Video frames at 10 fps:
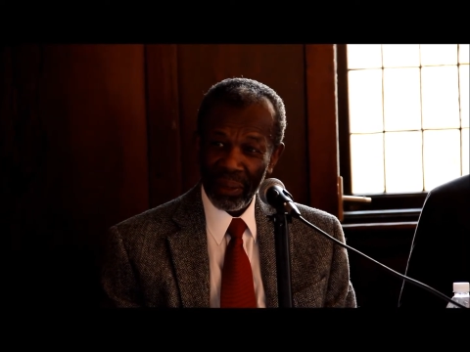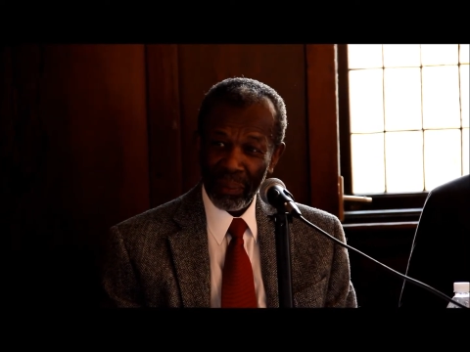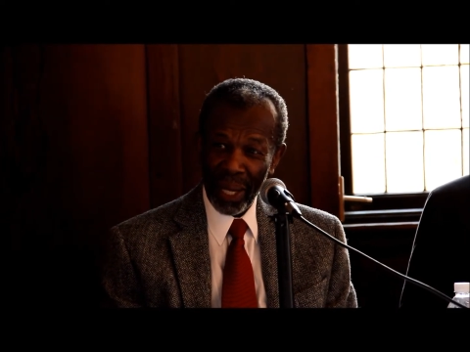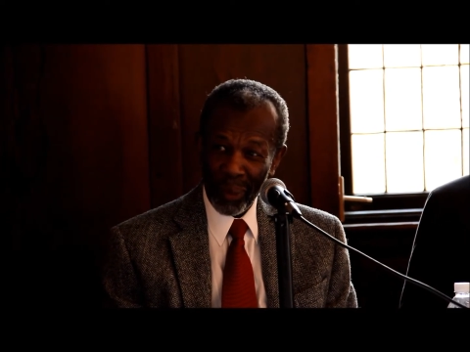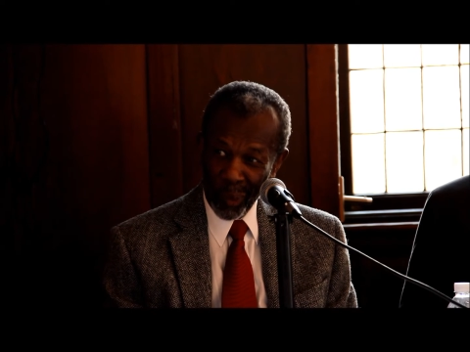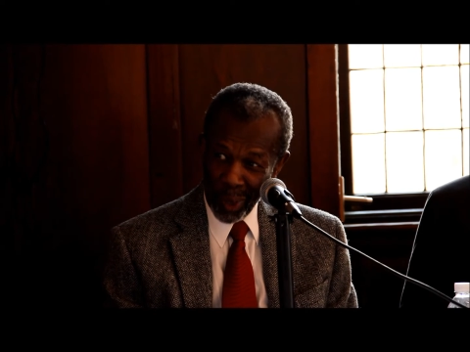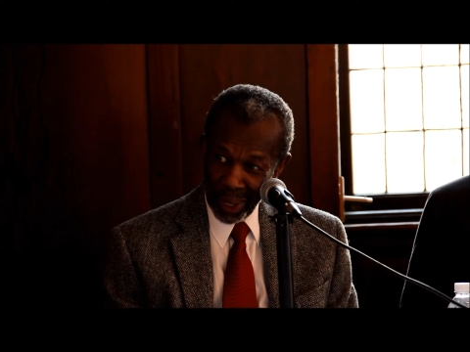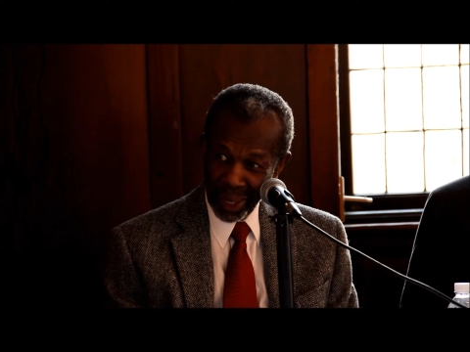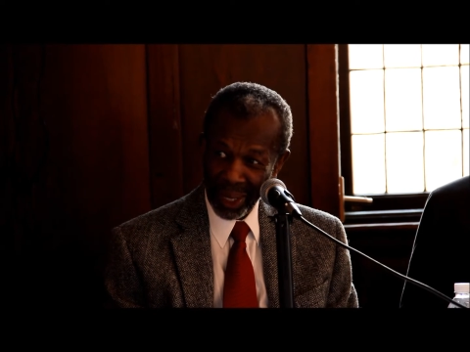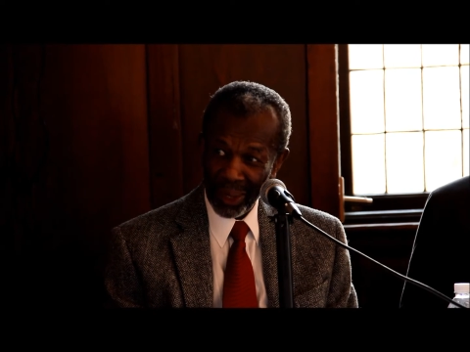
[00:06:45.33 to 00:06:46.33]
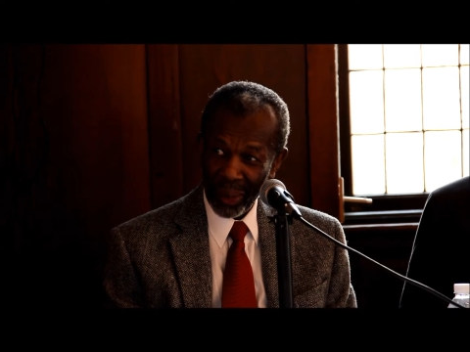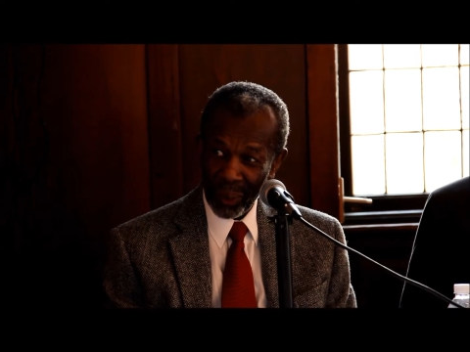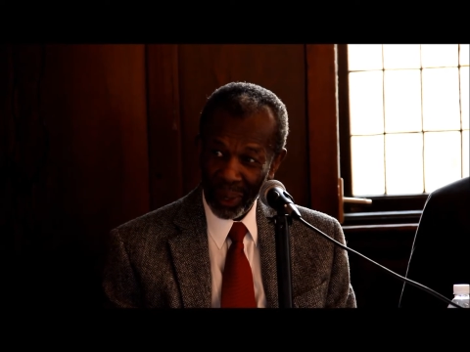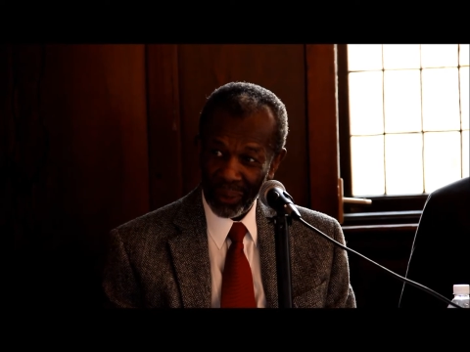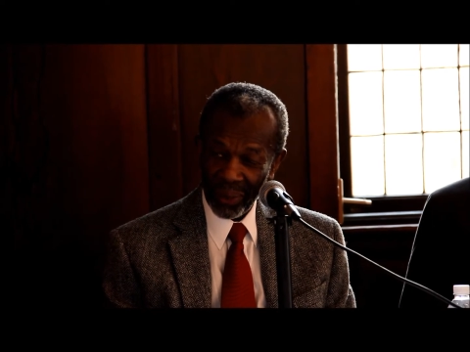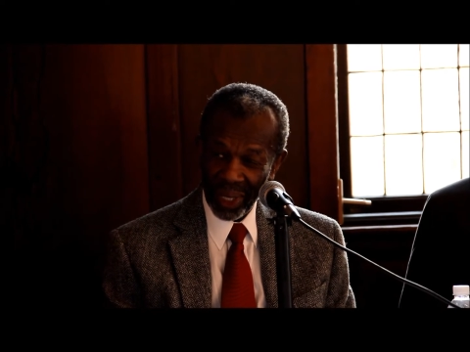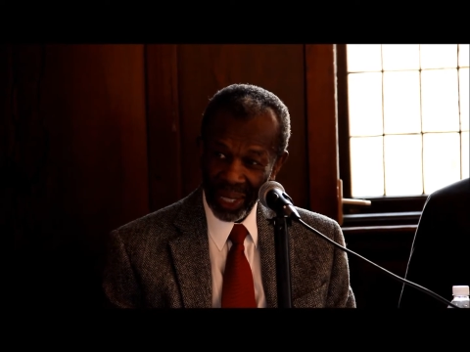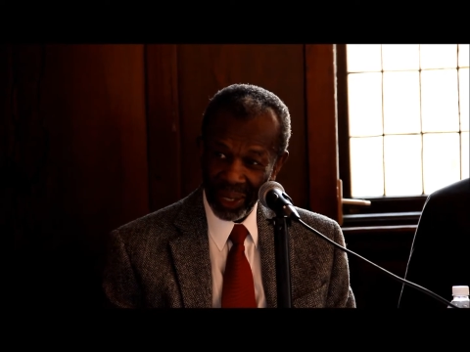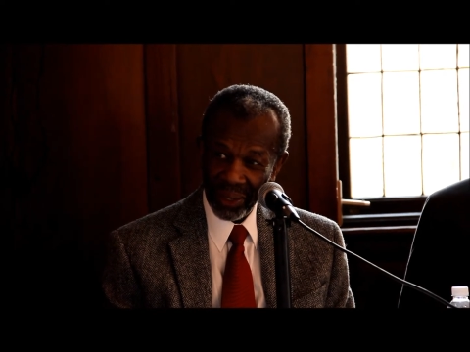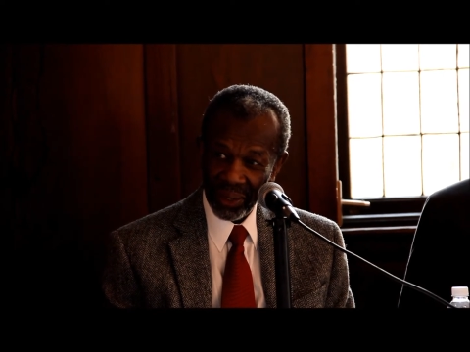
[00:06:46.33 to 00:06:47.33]
by working your way through
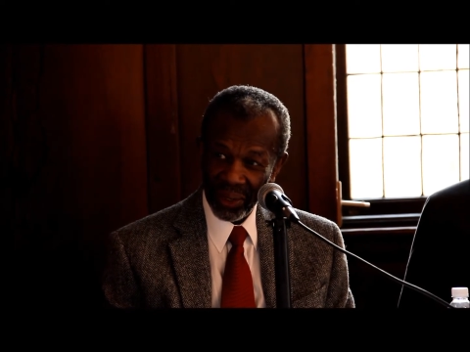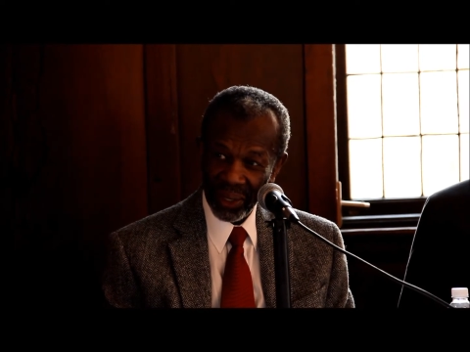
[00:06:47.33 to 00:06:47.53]
college,